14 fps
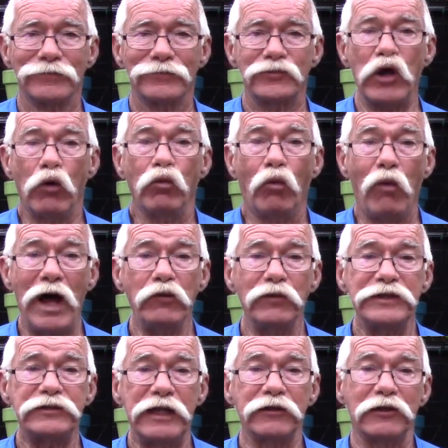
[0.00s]
So why don't
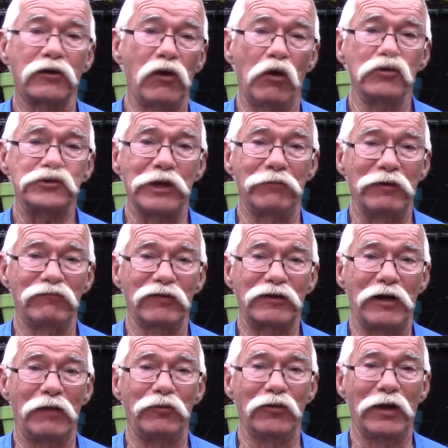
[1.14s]
we take a close-up of a
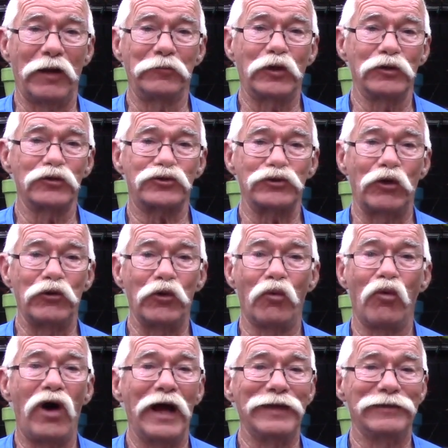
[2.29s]
couple, and I'm going to show you
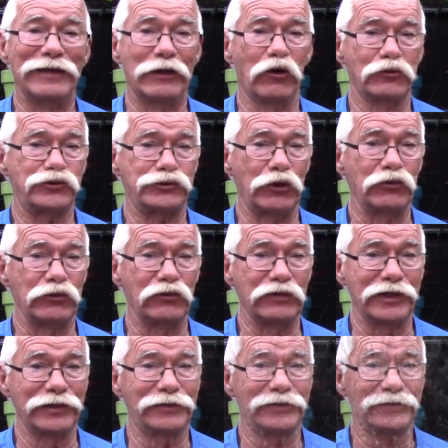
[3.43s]
why they are so
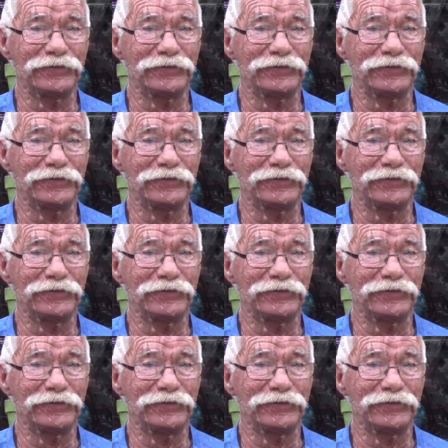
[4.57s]
unique.